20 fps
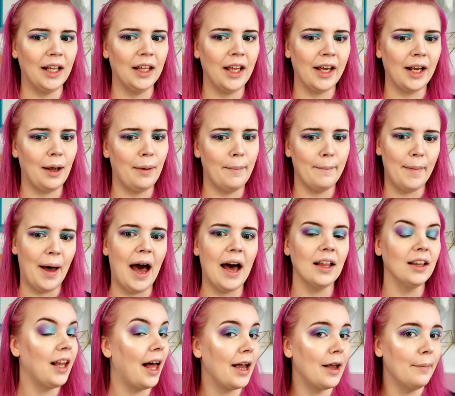like, a matte
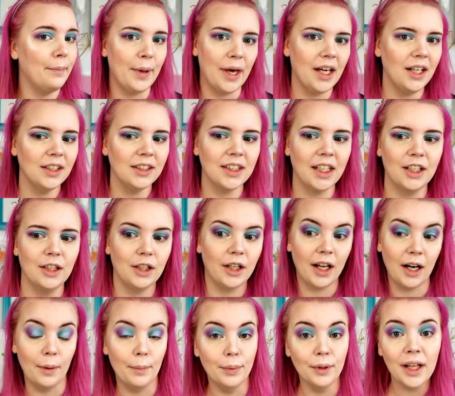light base I could
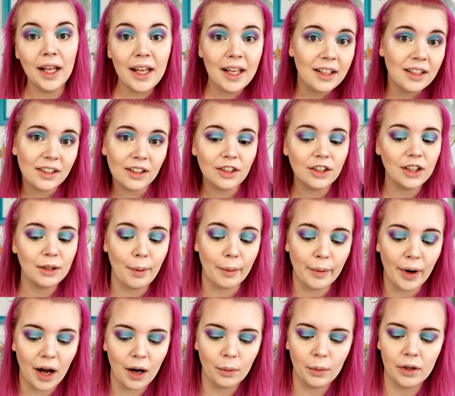kind of blend underneath my
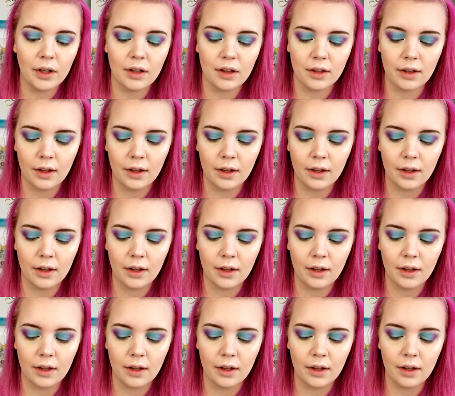brow with.